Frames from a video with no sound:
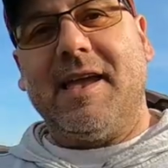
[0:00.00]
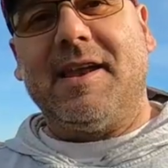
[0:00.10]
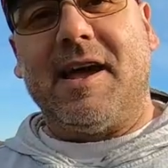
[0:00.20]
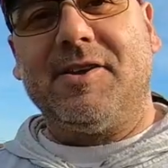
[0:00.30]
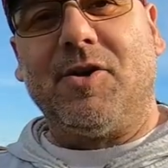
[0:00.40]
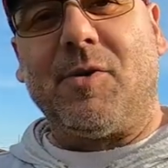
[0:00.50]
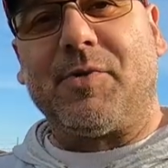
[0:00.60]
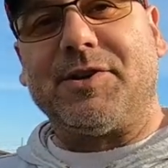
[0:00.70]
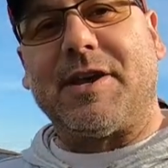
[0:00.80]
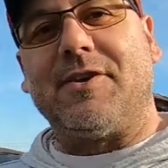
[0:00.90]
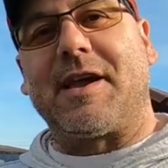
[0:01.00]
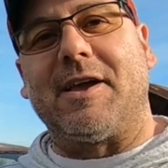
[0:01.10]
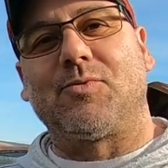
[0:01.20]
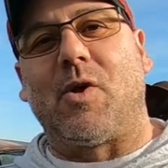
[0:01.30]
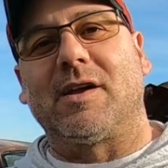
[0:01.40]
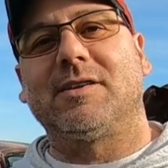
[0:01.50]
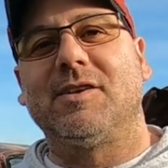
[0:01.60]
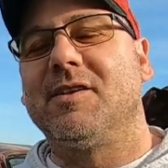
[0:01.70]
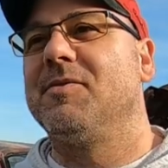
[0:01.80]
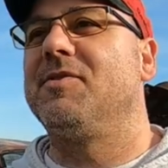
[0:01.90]
And, you know, I appreciate you guys
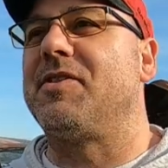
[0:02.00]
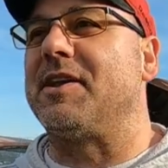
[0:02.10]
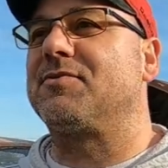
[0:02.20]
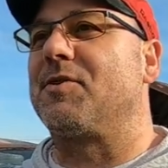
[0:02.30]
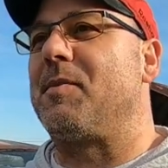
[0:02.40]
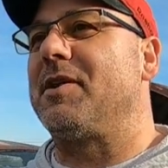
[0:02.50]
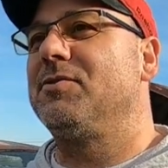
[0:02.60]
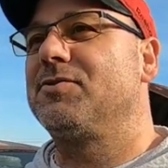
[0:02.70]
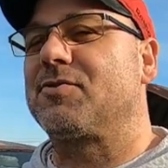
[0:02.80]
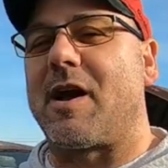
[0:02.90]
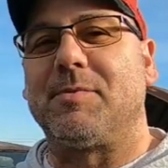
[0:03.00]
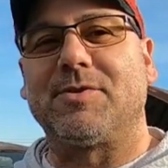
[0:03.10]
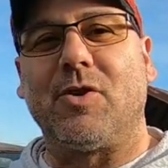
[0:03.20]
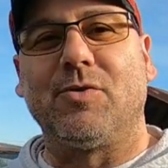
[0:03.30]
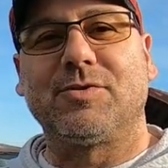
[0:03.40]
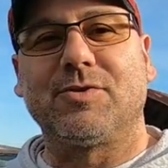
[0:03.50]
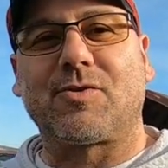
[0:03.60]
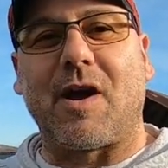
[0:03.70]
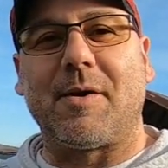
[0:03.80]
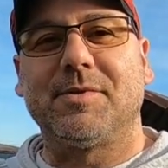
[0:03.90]
watching. Thanks for my new subscribers, old
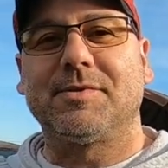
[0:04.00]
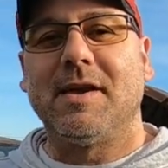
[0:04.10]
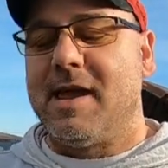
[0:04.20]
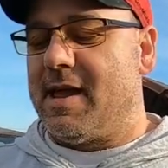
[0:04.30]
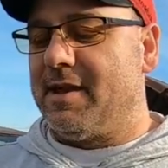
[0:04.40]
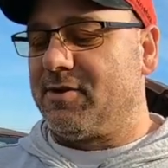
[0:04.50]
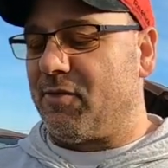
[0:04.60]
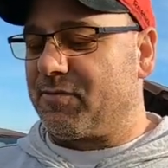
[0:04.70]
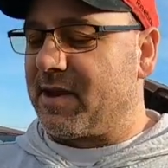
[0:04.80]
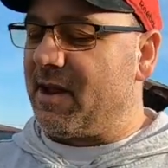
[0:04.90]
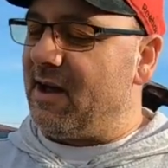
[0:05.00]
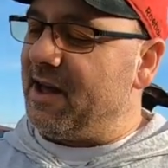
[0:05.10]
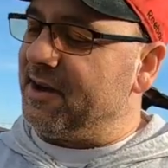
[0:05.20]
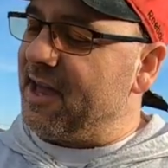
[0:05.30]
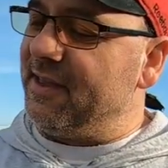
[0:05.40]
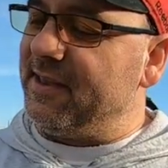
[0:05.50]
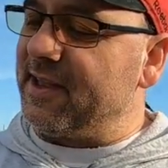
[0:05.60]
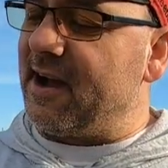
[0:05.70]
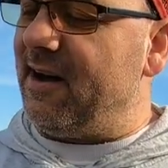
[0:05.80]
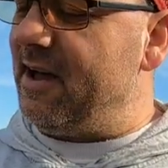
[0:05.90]
subscribers. And don't forget, on the end link, I'll